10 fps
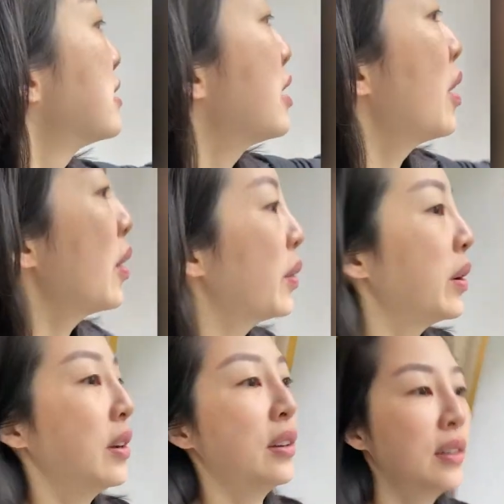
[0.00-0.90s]
So
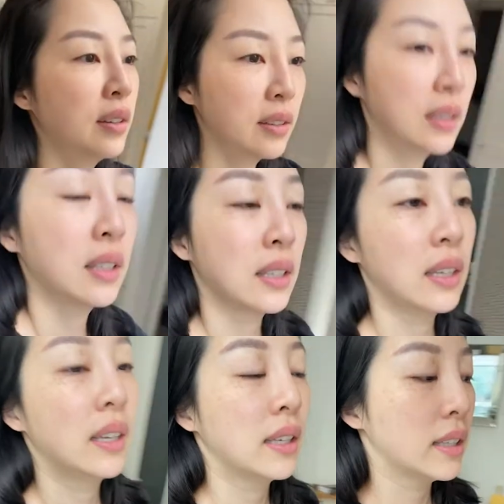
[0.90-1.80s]

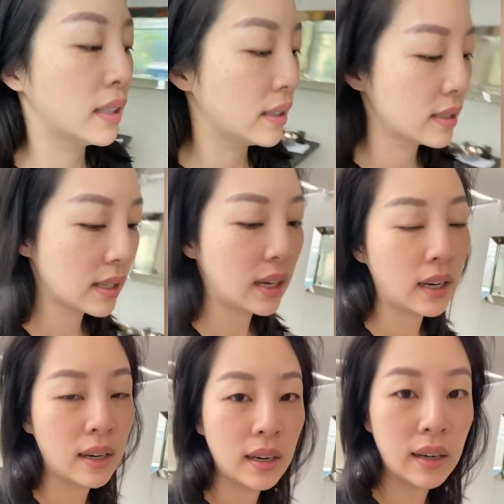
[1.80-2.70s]
he's,
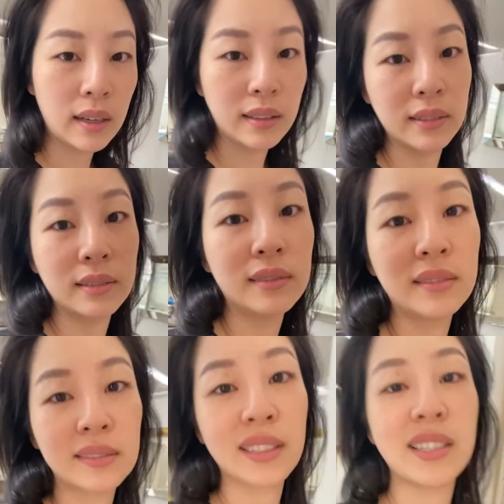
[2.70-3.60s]
uh,
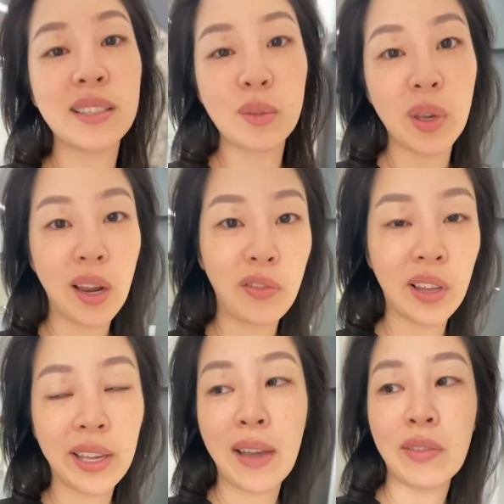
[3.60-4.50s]
he's sweet. I
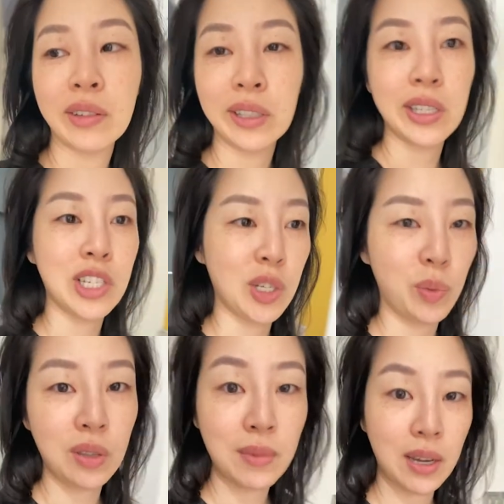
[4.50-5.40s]
feel like I have a
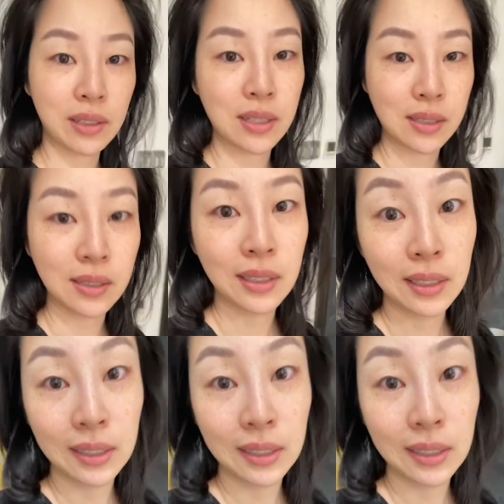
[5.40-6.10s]
relationship with him now because.